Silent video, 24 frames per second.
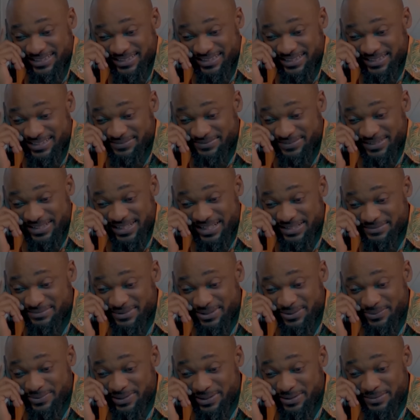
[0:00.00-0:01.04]
If I had my
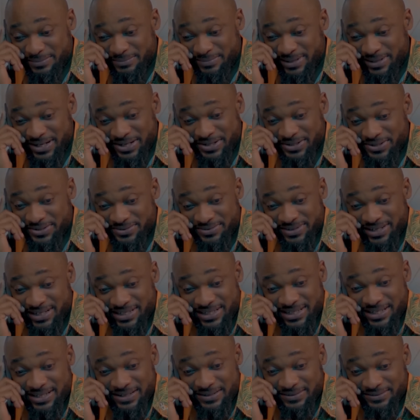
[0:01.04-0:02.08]
way, I'll marry you right
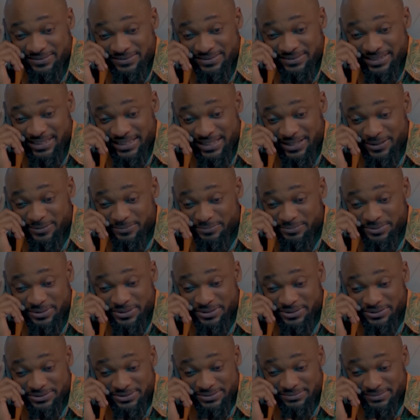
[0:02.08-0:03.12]
now. Like, I'll bring
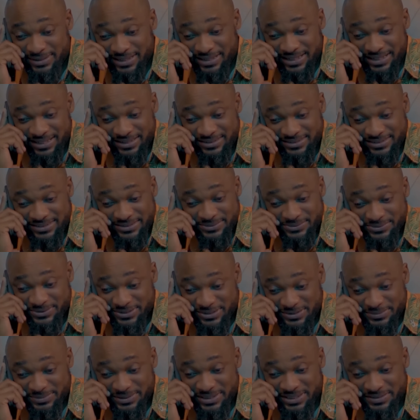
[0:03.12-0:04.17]
you to my house and we'll
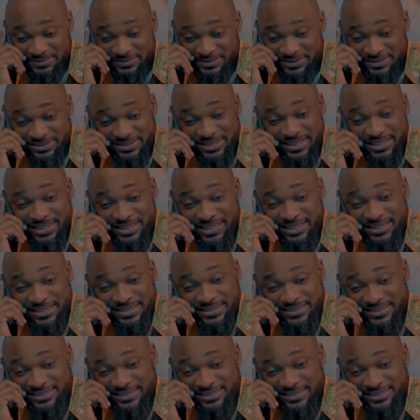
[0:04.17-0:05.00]
just be living together.